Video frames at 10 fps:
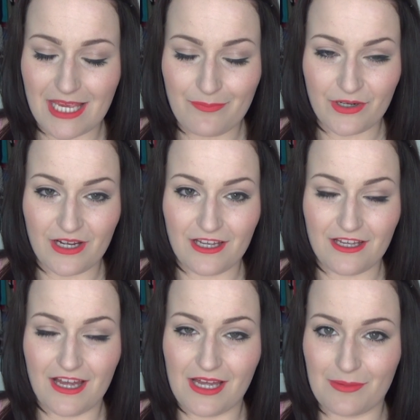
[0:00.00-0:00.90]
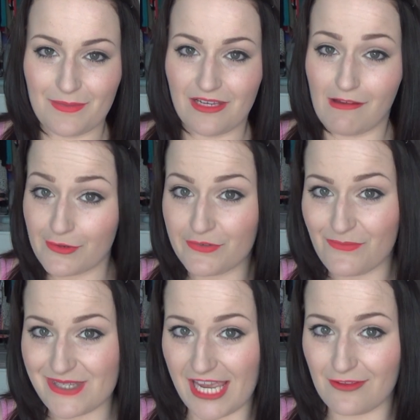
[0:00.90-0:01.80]
a separate life
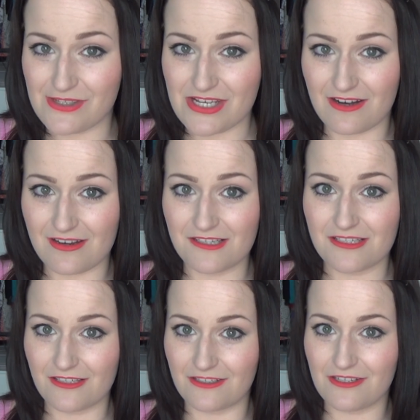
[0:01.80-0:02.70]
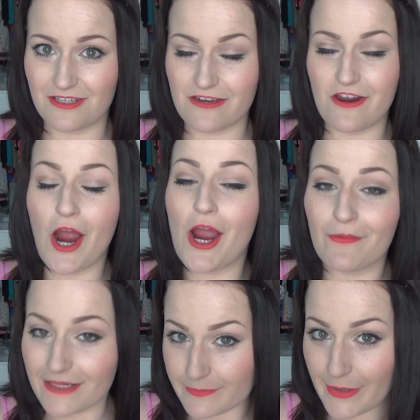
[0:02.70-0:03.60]
update for you guys so you can
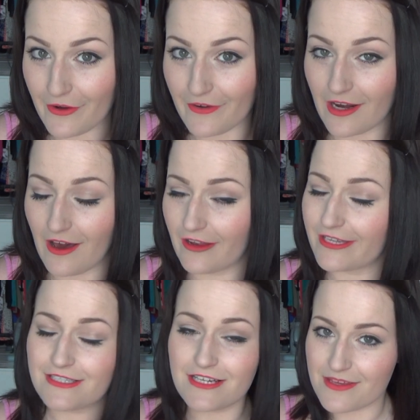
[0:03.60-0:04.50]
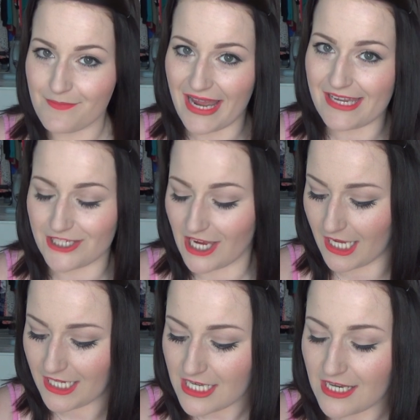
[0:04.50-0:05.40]
know what's been going on. It's nothing
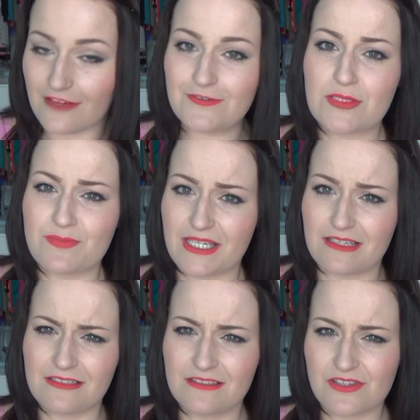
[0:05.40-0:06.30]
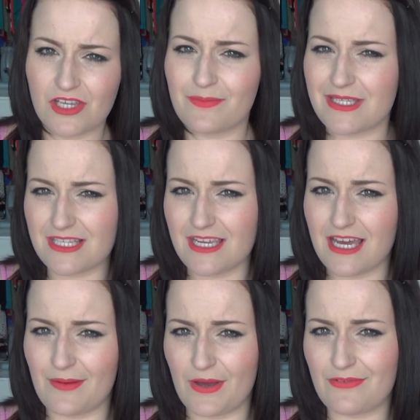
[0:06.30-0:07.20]
major. I've just been so
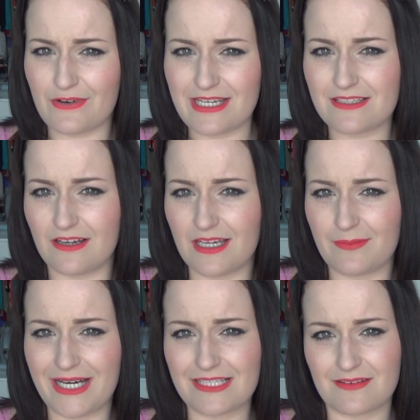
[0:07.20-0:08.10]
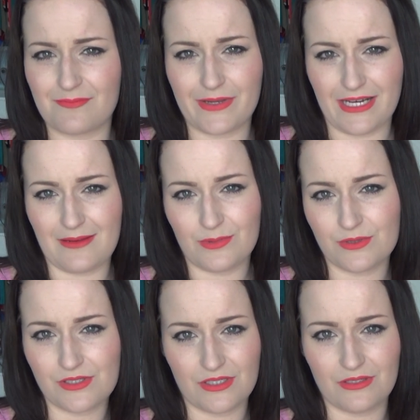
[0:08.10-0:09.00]
busy and my free time hasn't been able
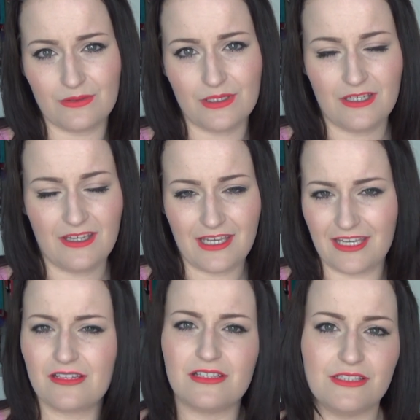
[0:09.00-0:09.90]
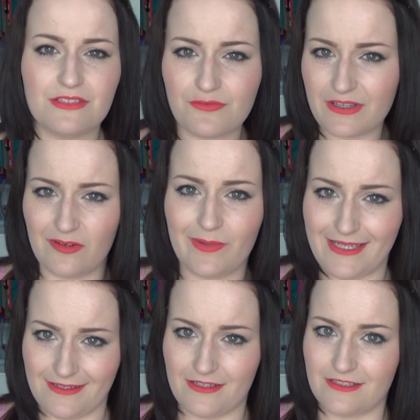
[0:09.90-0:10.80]
to include
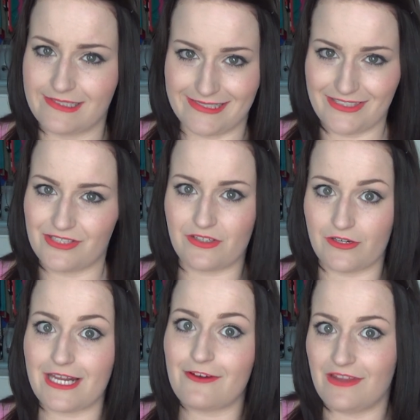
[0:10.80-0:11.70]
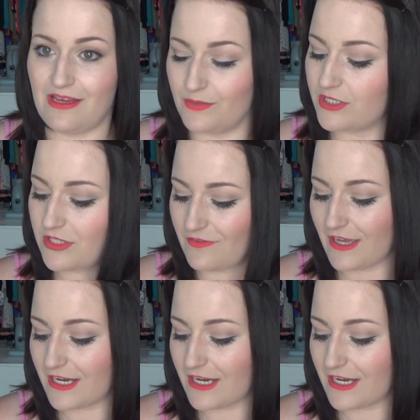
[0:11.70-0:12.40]
filming because I just don't have that much of